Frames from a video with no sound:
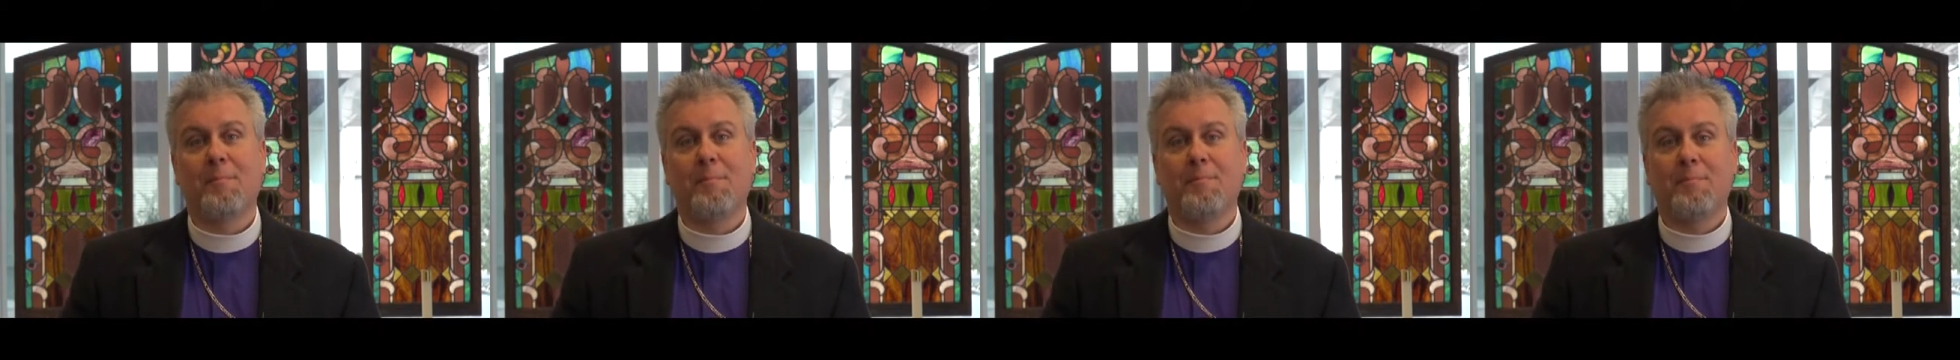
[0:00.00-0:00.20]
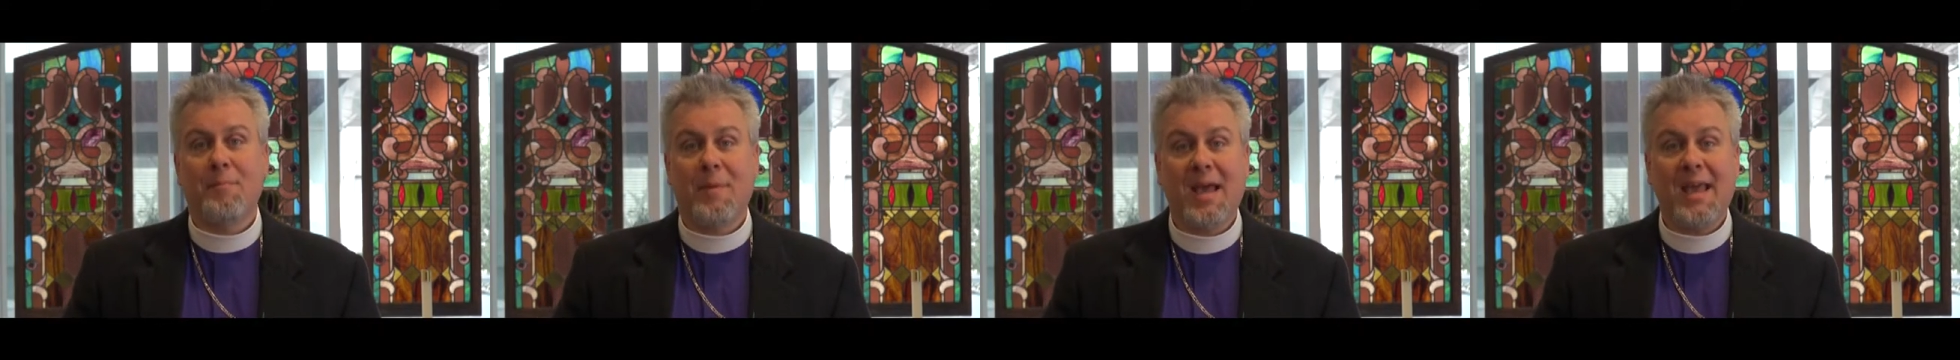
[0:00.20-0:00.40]

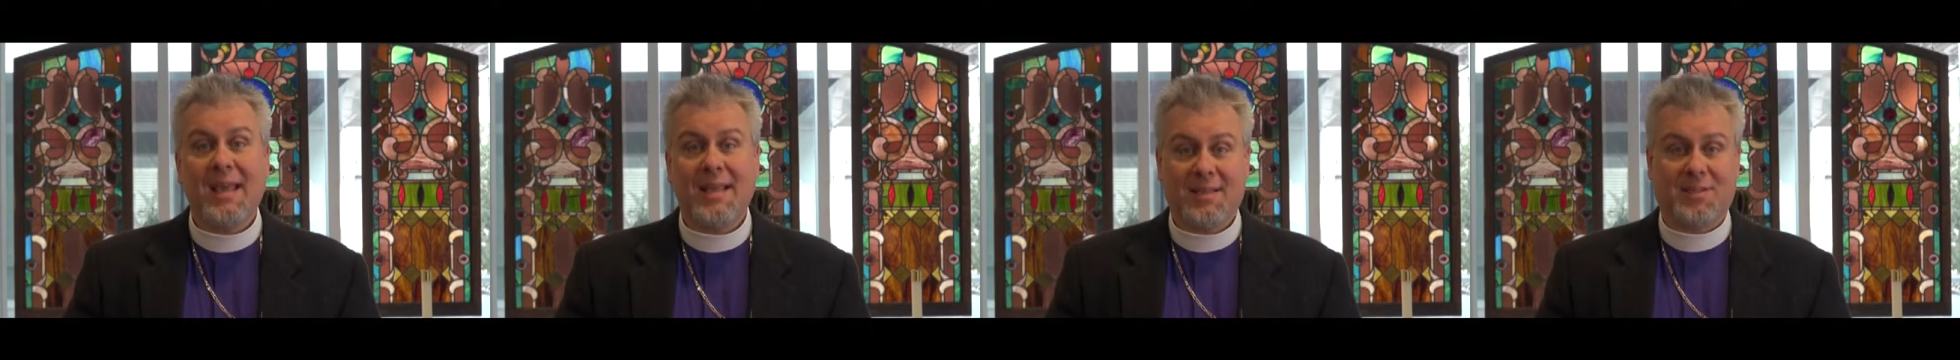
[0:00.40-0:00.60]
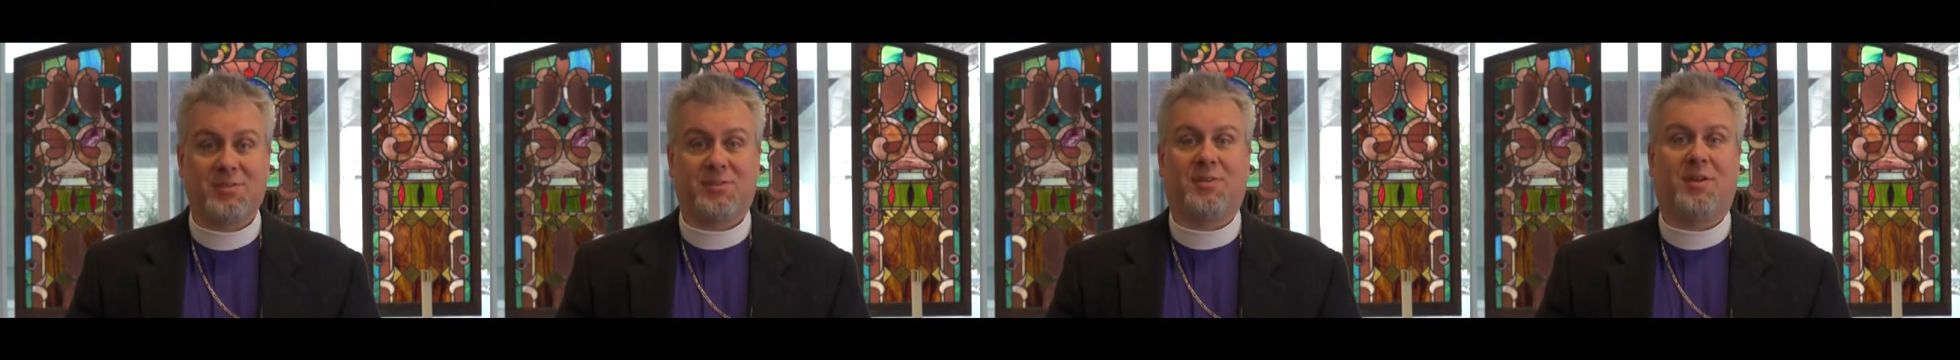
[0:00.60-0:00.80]

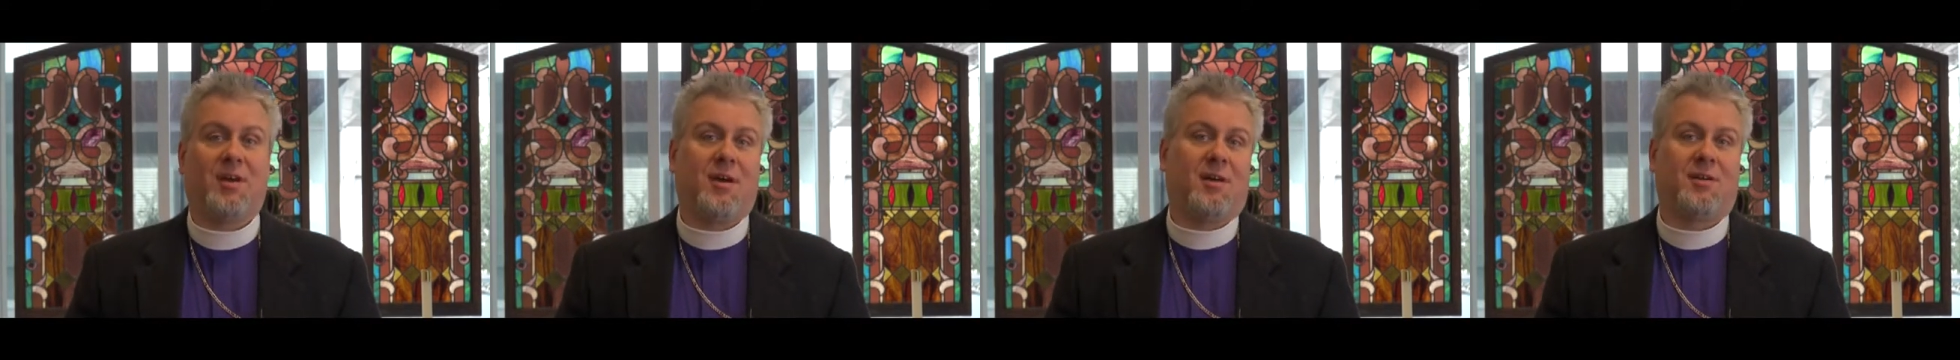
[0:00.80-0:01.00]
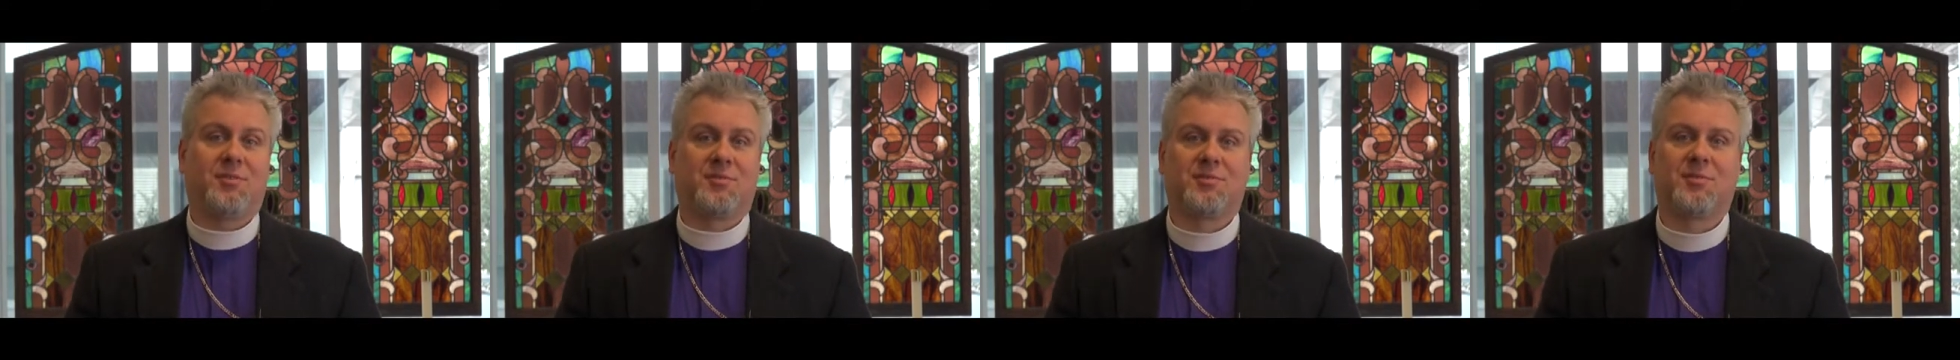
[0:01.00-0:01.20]
makes
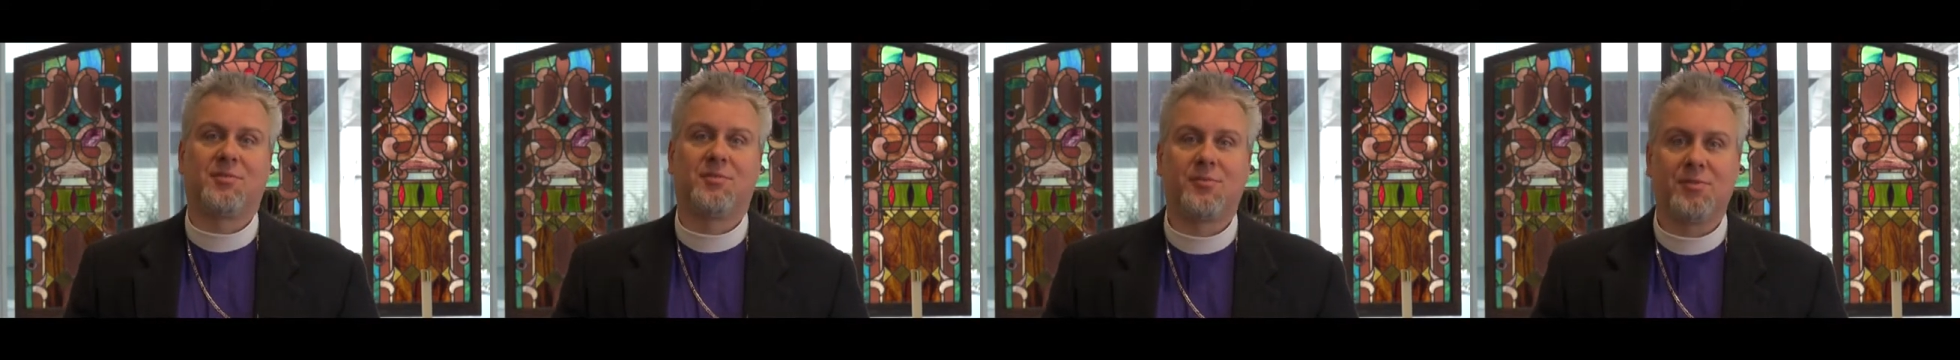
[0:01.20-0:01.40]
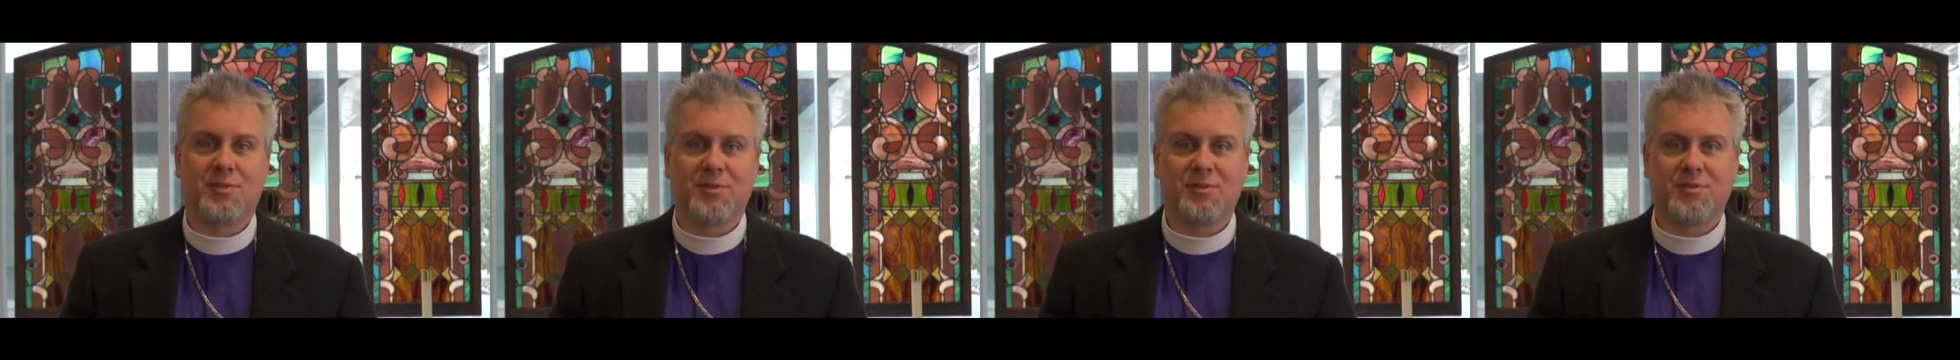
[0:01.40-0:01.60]
us
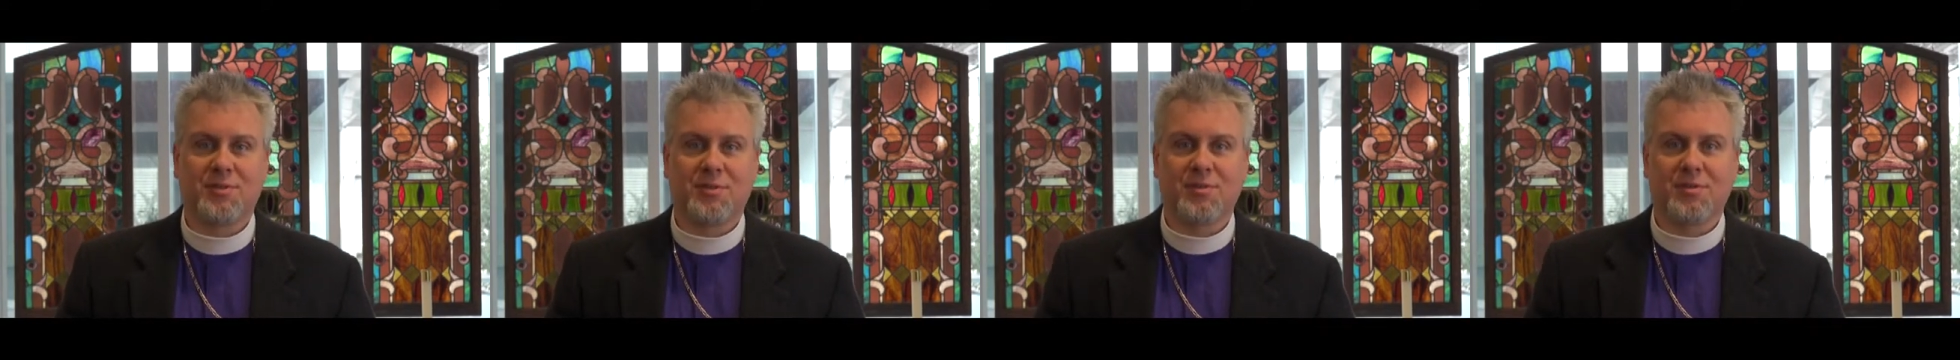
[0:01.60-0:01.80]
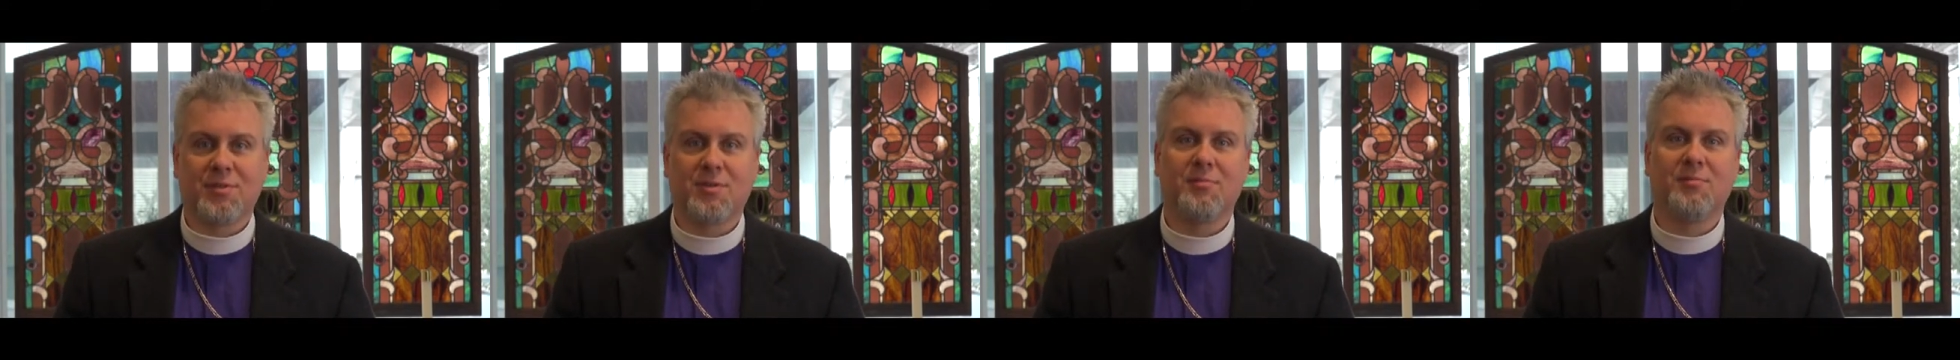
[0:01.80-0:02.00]

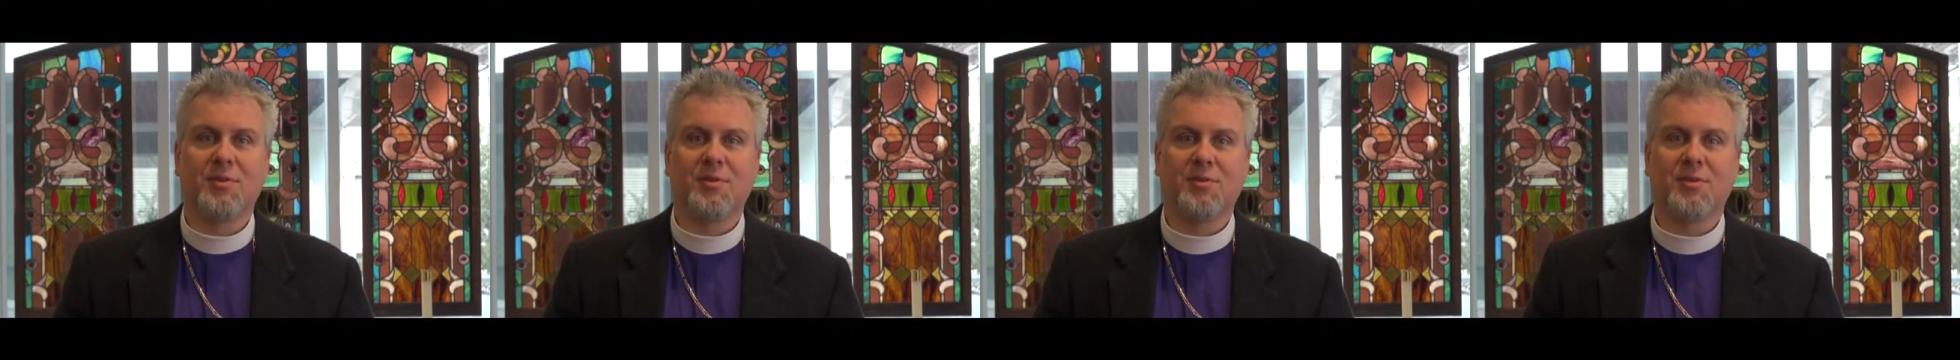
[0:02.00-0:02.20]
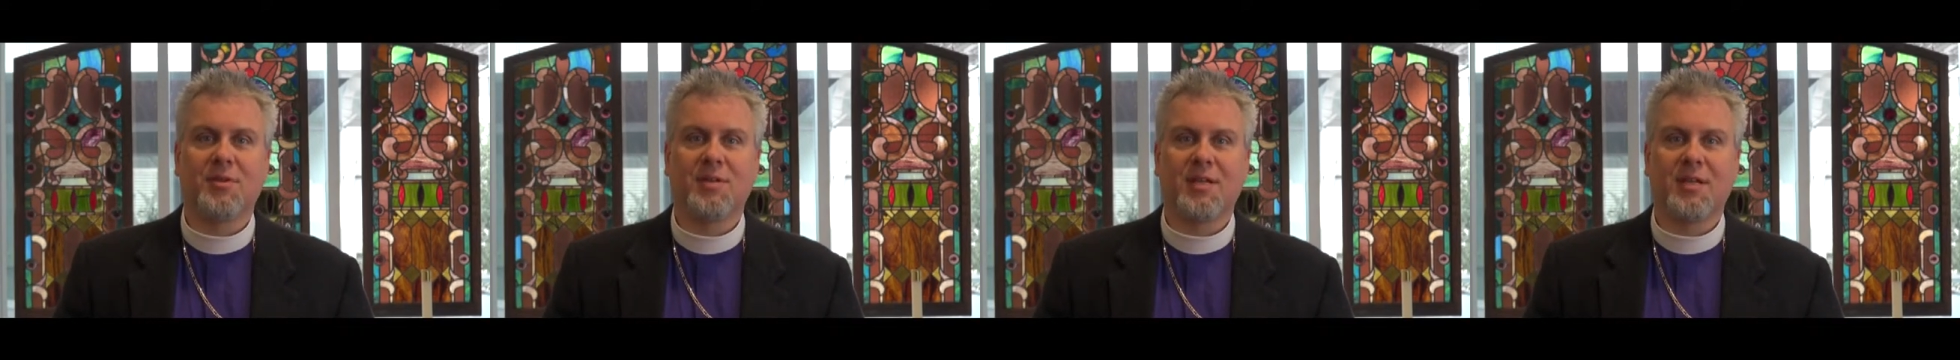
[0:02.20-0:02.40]
Christian
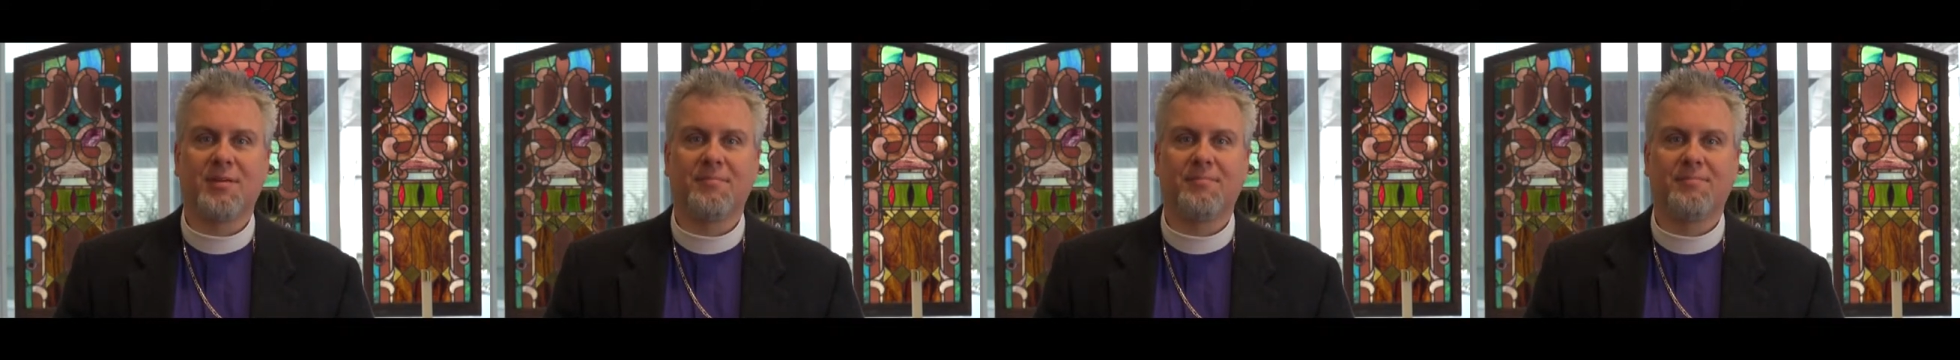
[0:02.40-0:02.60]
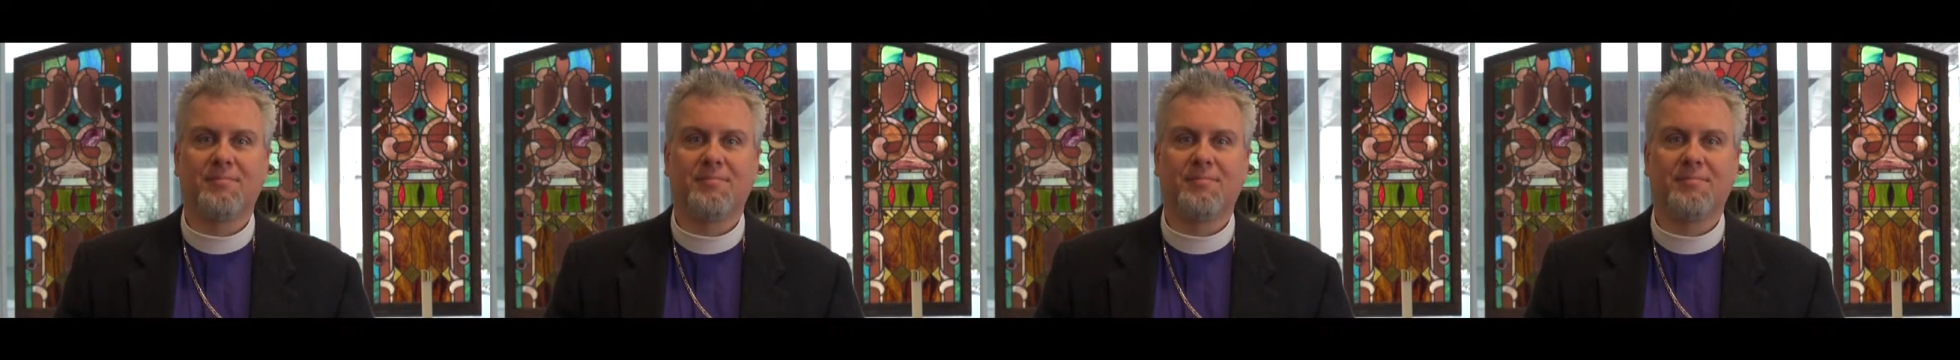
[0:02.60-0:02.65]
community.